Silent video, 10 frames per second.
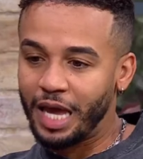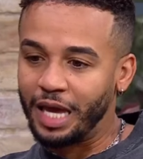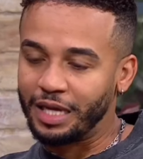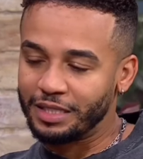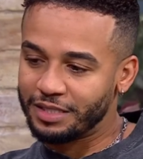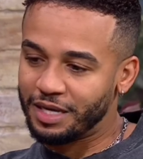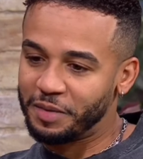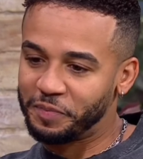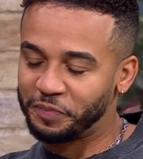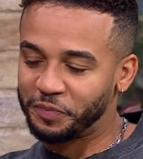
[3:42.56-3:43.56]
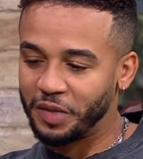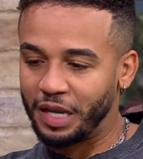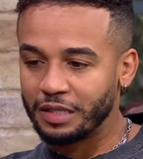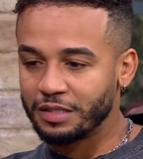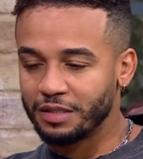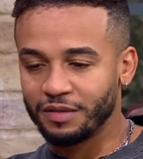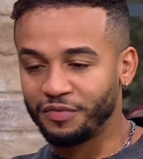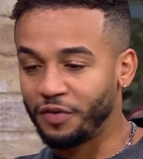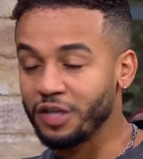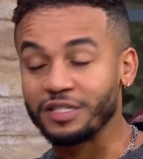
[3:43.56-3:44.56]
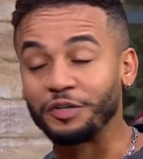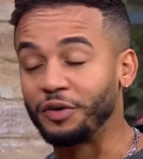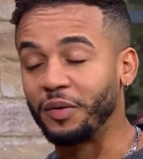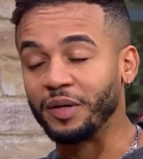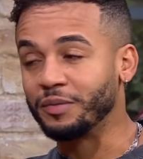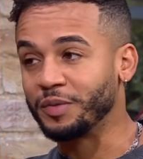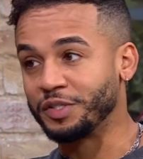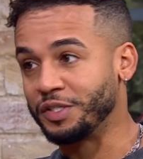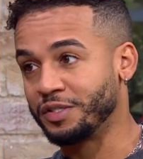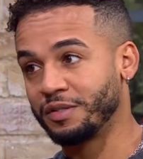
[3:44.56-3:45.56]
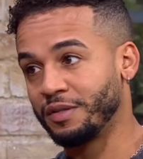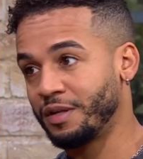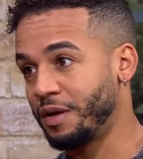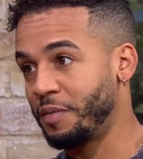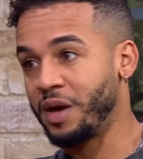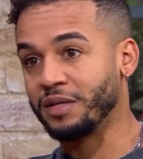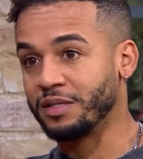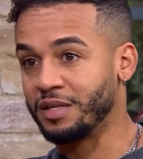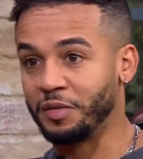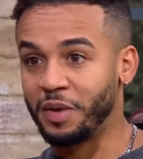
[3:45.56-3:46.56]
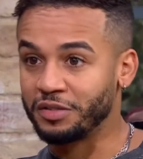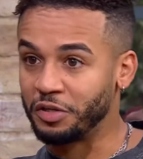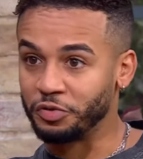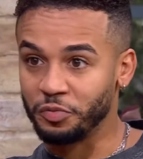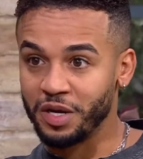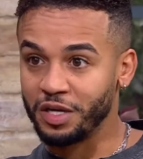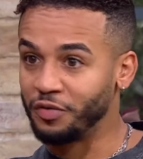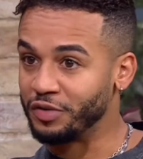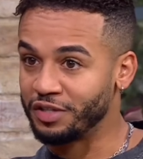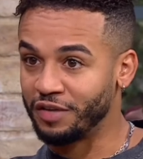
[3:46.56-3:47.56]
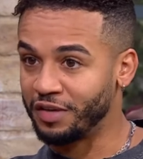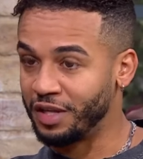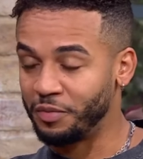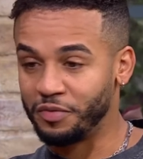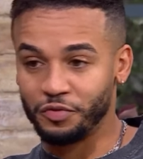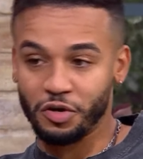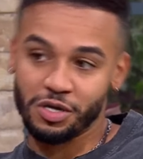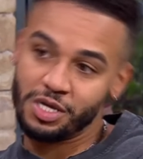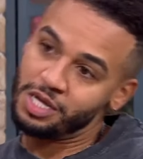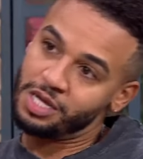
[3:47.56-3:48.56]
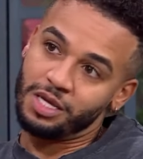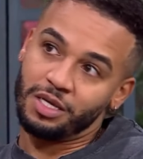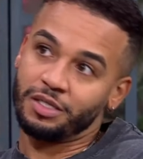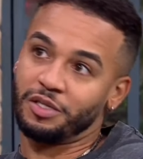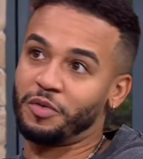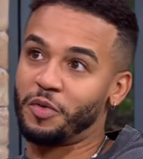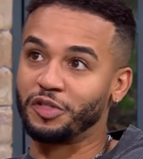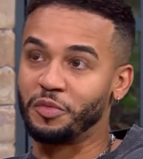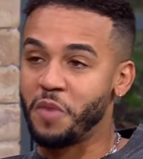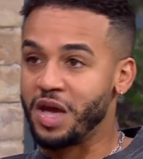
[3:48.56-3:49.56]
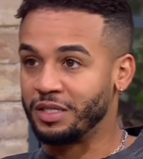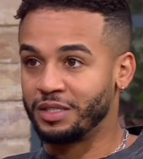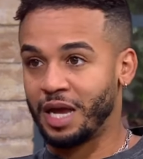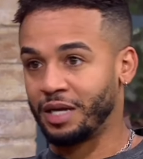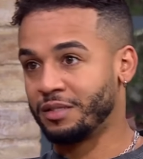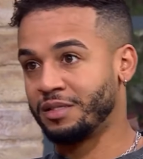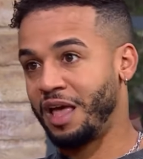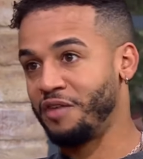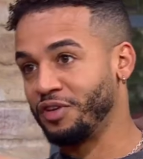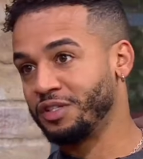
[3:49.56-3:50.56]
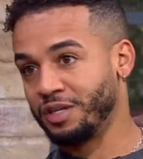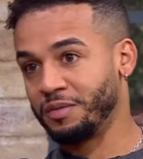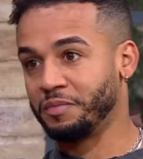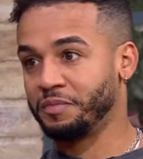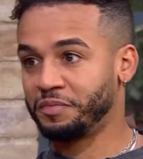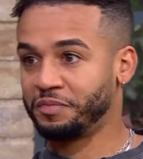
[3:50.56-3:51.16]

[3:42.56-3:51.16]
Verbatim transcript: Yeah, it's um, it's fastly growing, which is amazing thing about social media and stuff like that. We've got some of the most amazing talents ever to,